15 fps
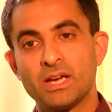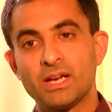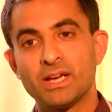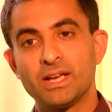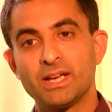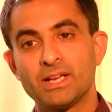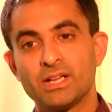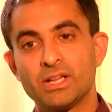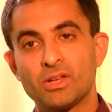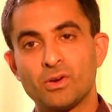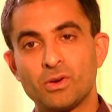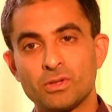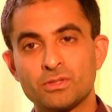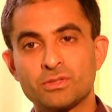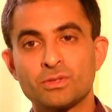And
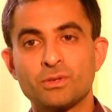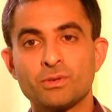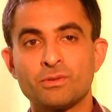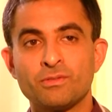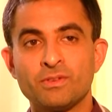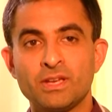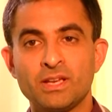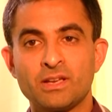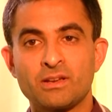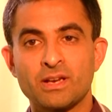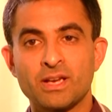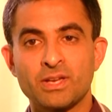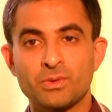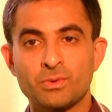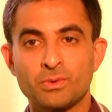also we
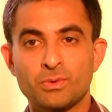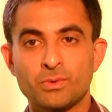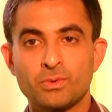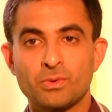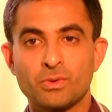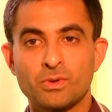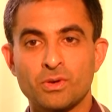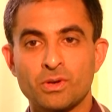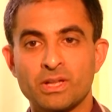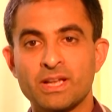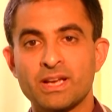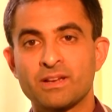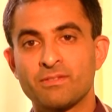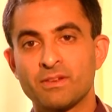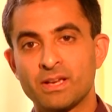try to
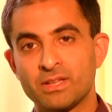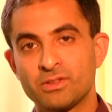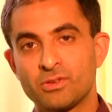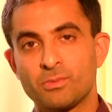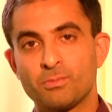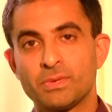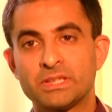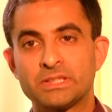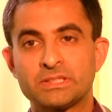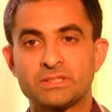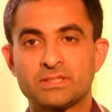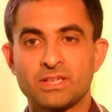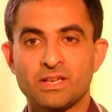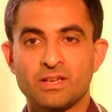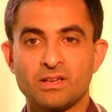contact
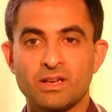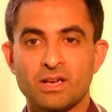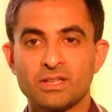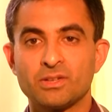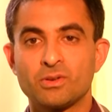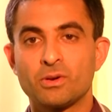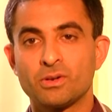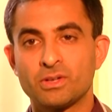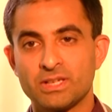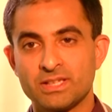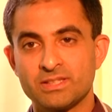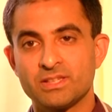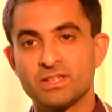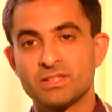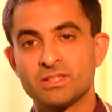philanthropists and other
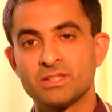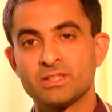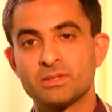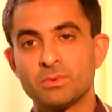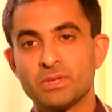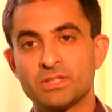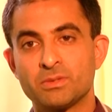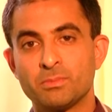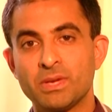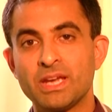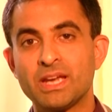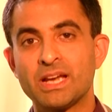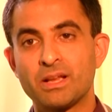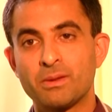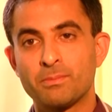organizations which
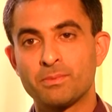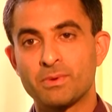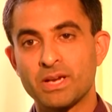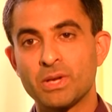may help,